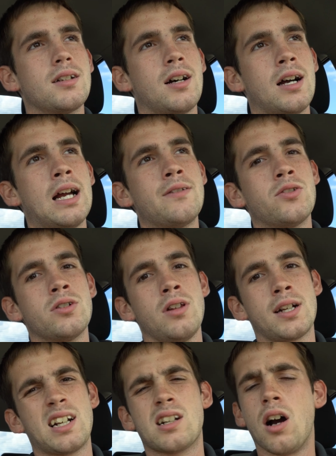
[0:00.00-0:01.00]
I have a
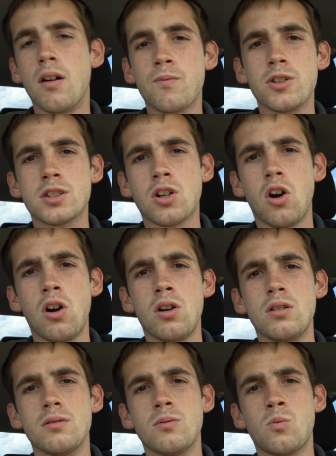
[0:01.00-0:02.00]
like a conference
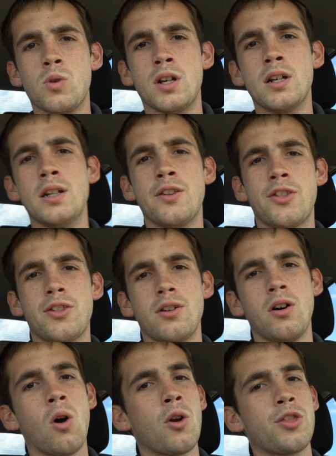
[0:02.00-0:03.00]
call with
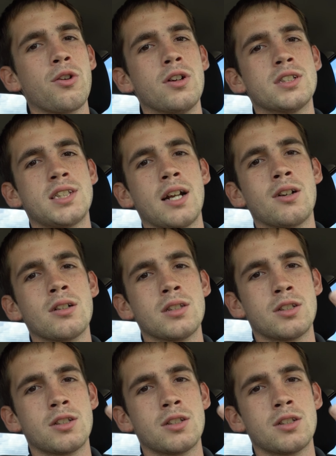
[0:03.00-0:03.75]
Arthur and Sarah,